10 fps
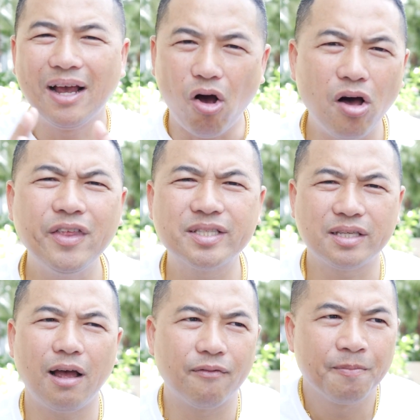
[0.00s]
all this
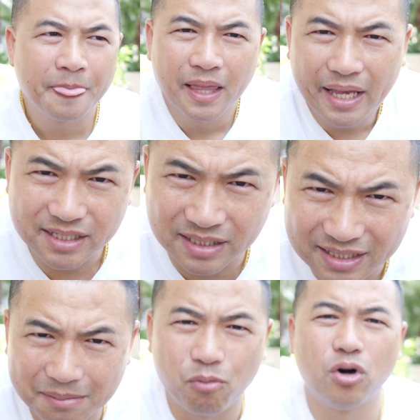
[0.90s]
stuff is
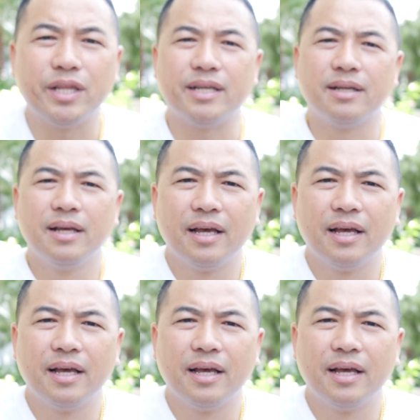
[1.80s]
nothing more than,